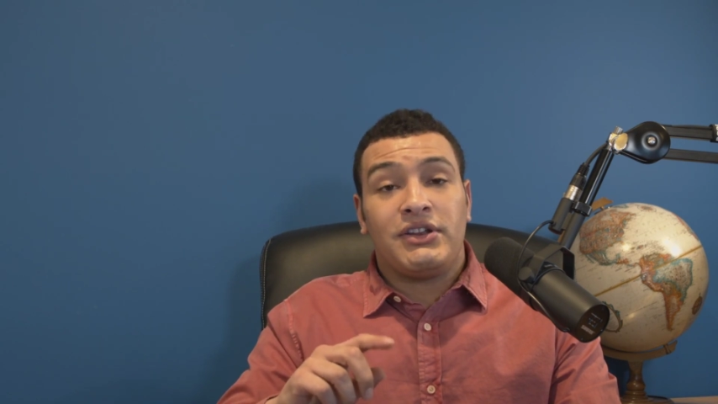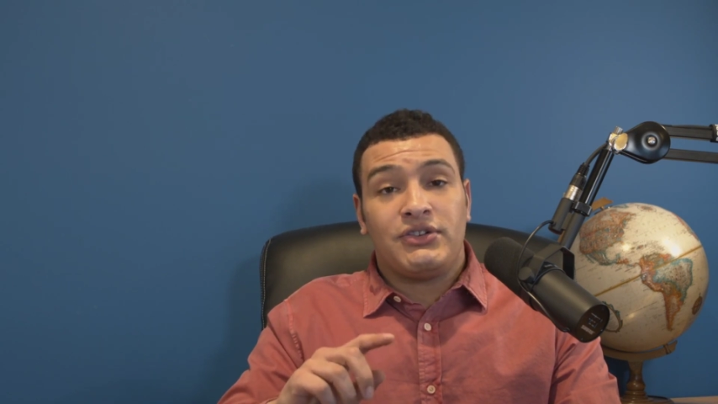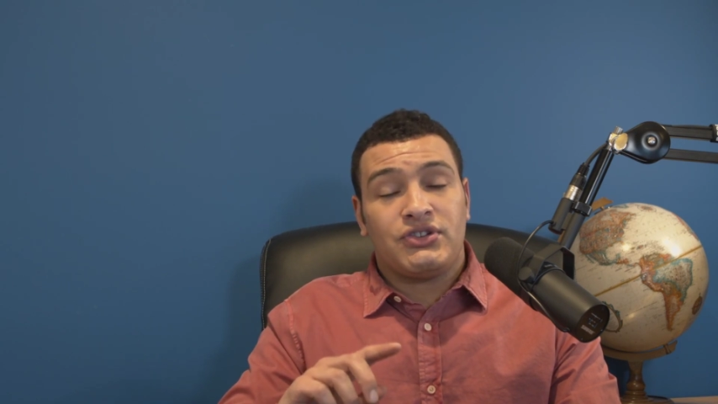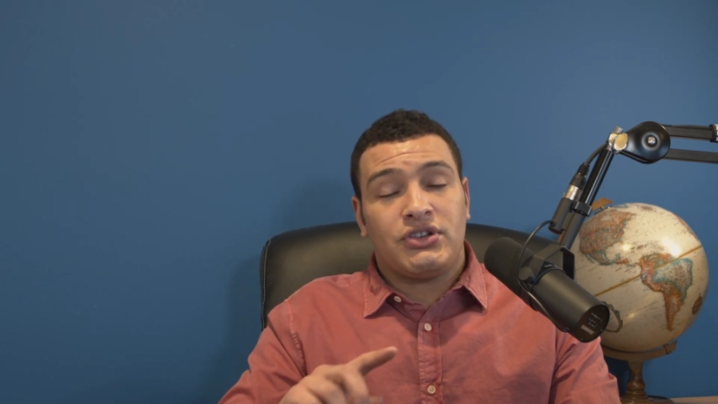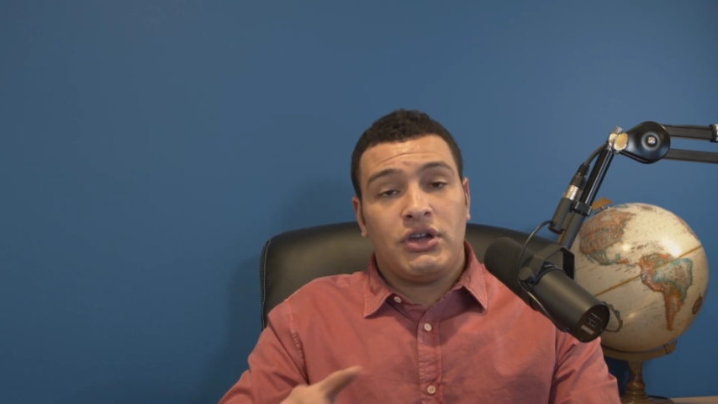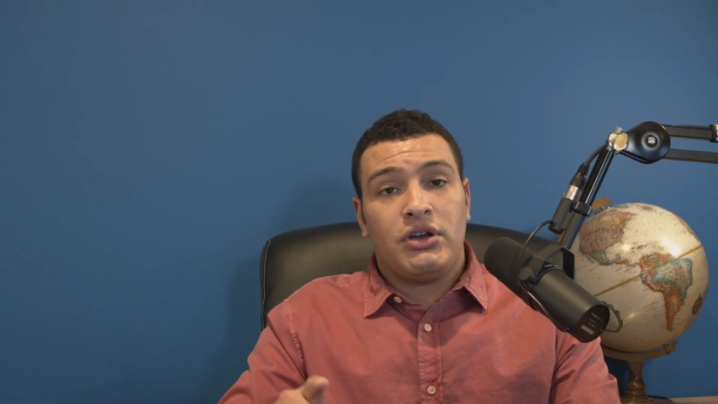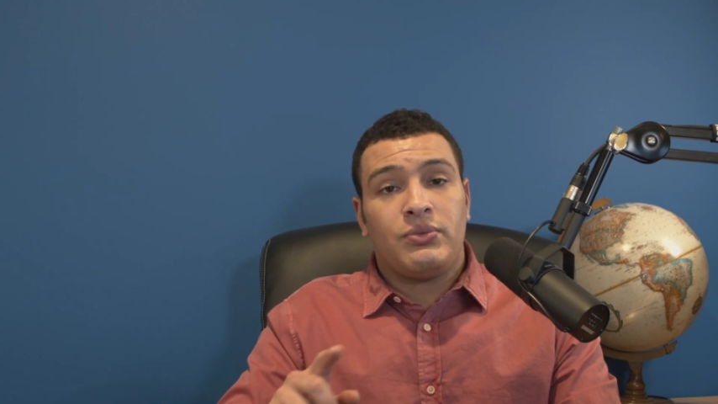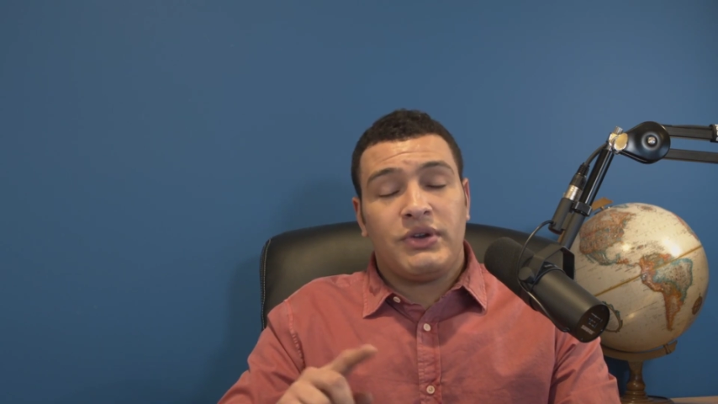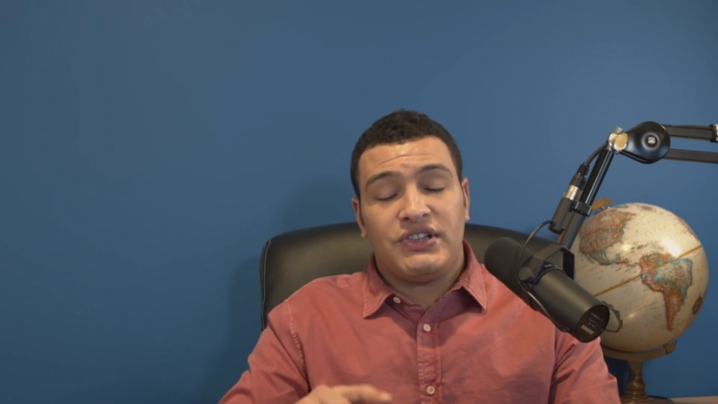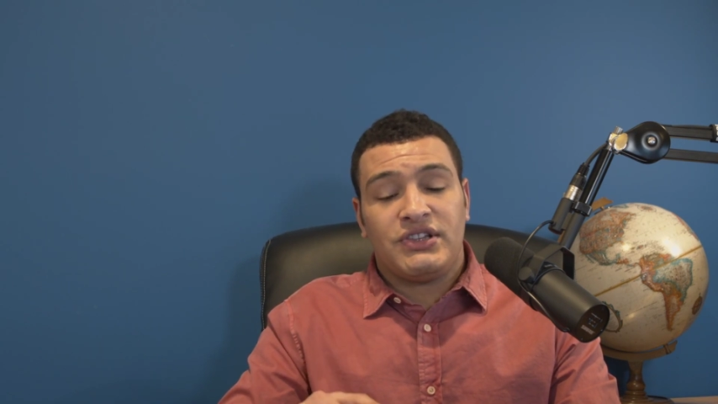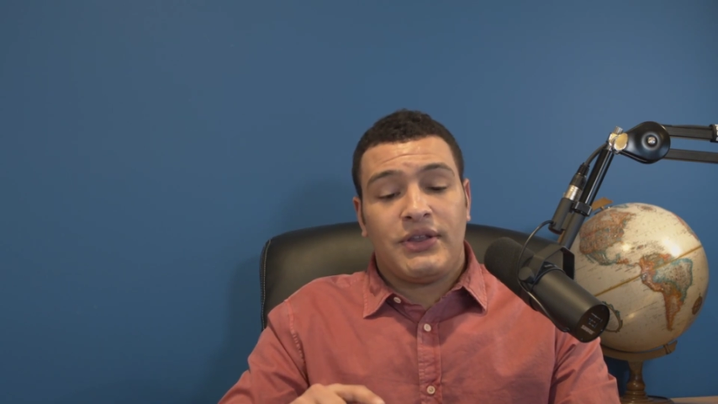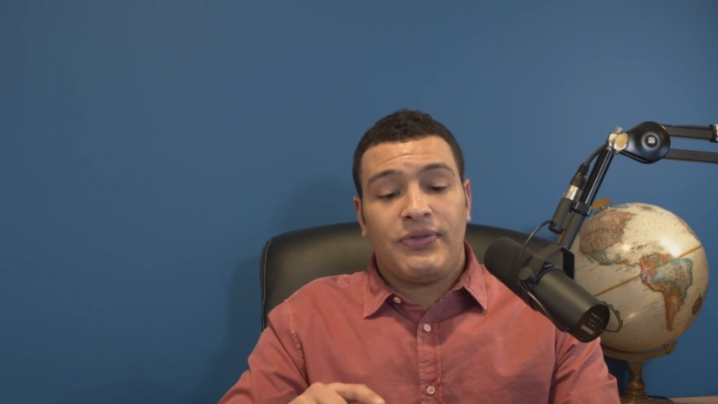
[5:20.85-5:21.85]
there's good
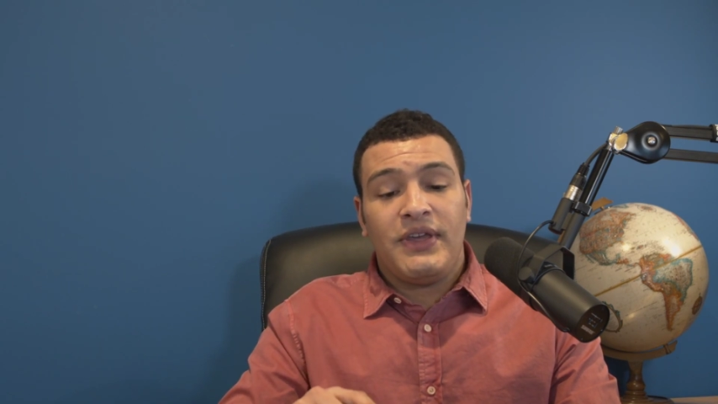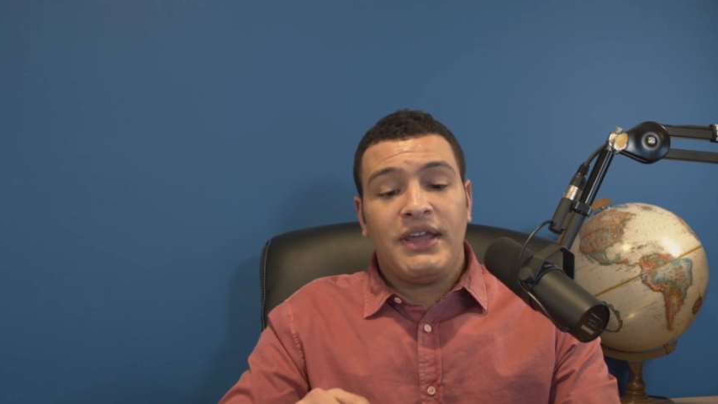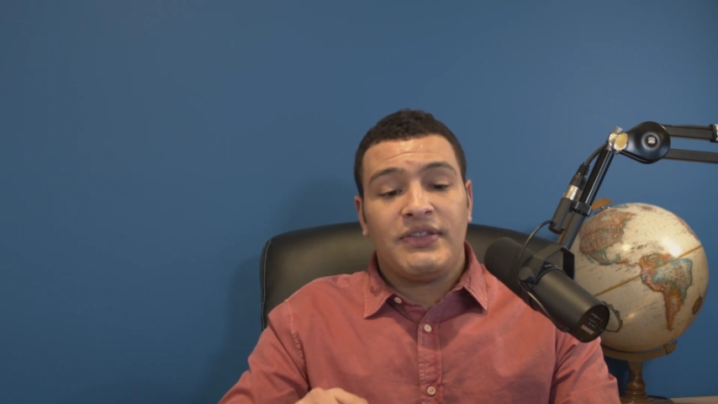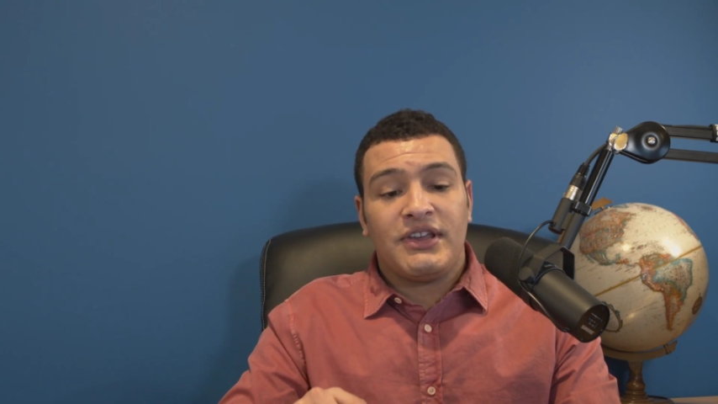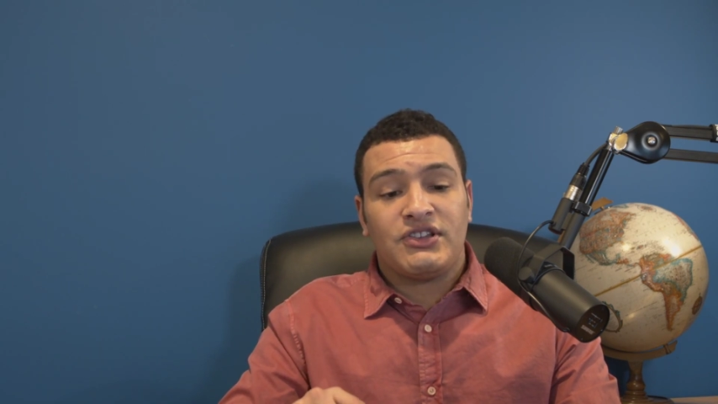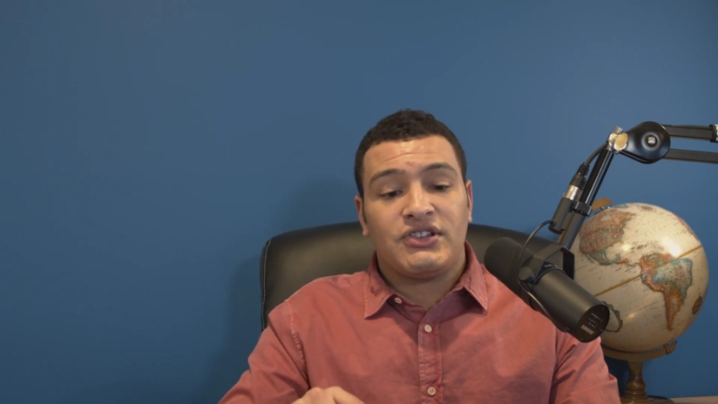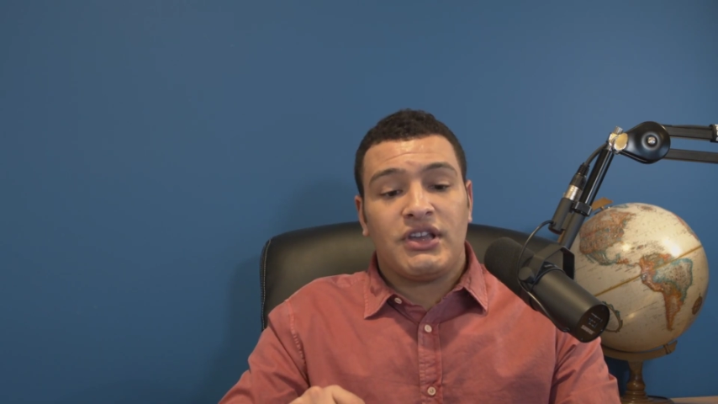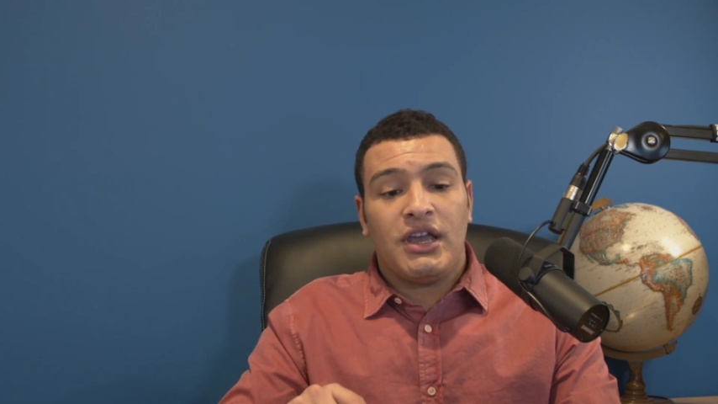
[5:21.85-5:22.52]
reason to think this,